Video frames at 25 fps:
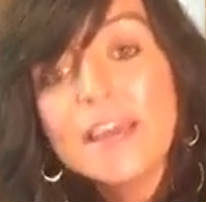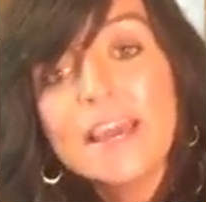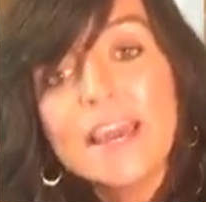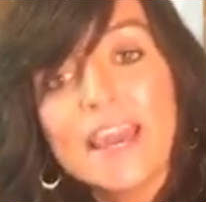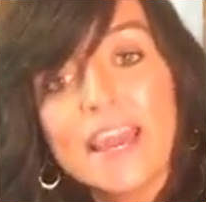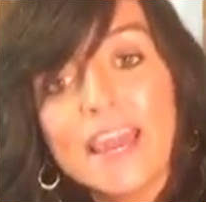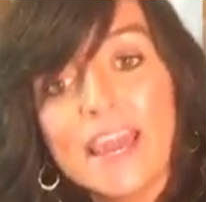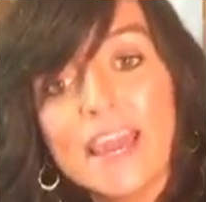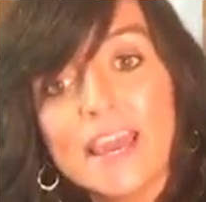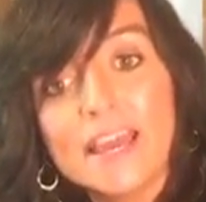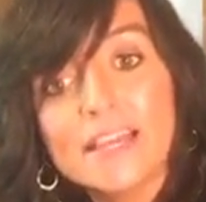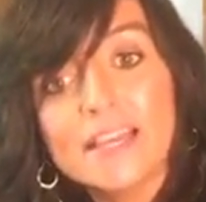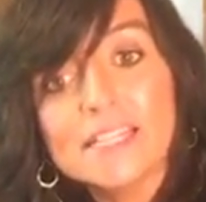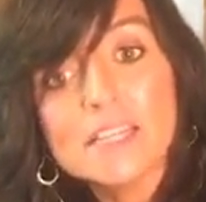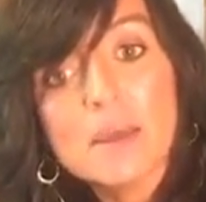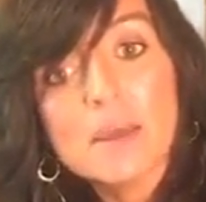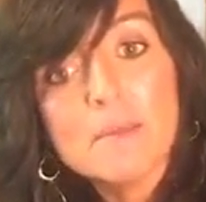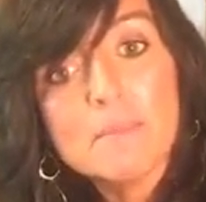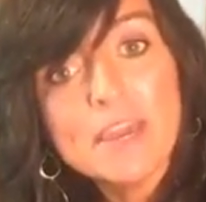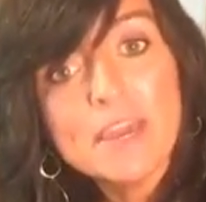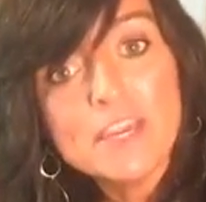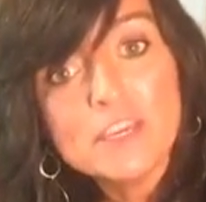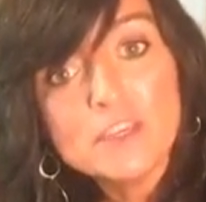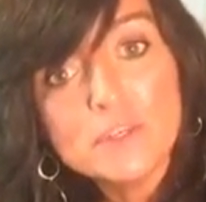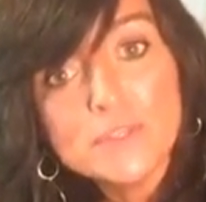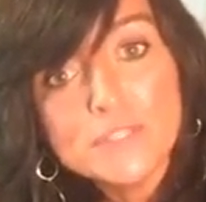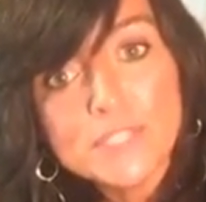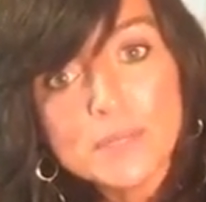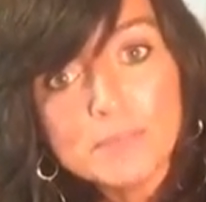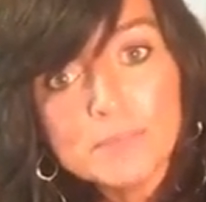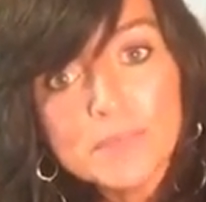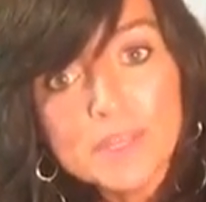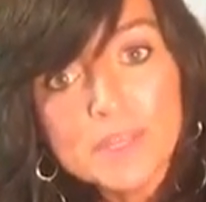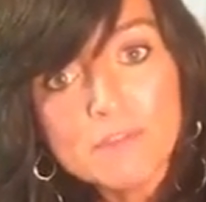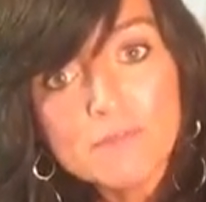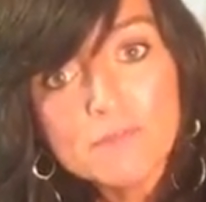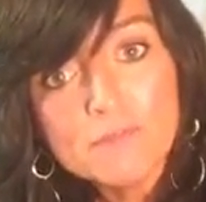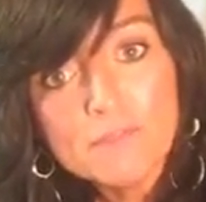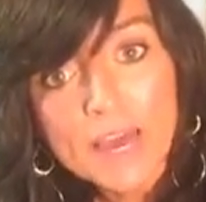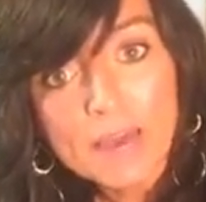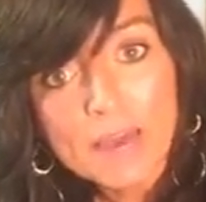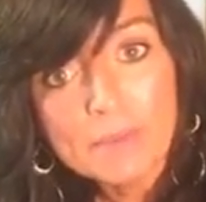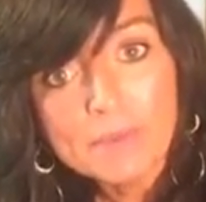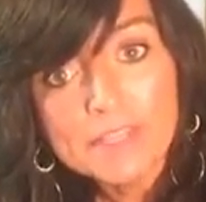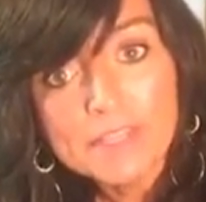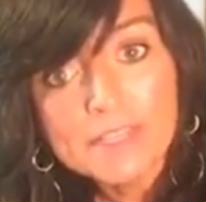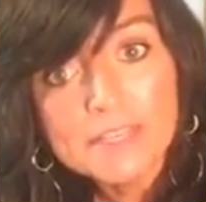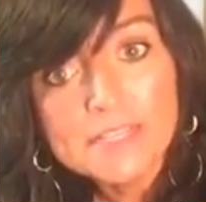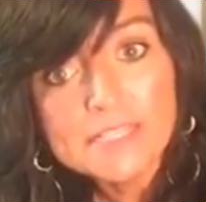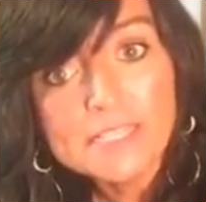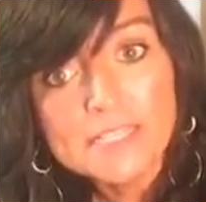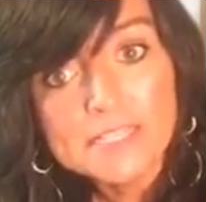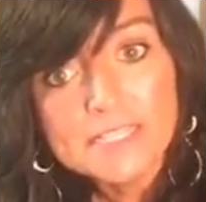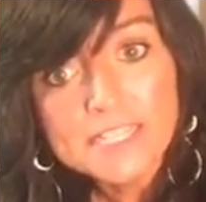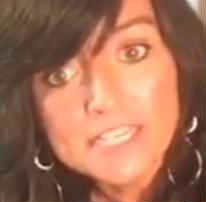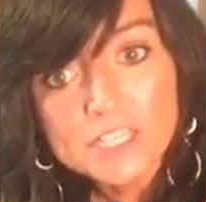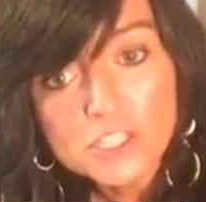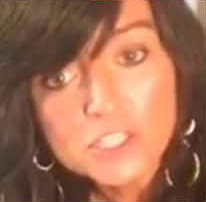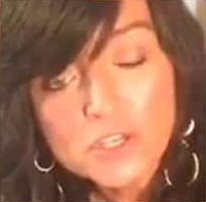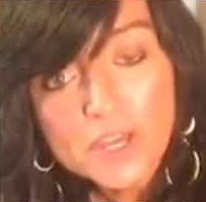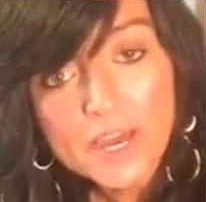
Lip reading: and make you something fabulous and teach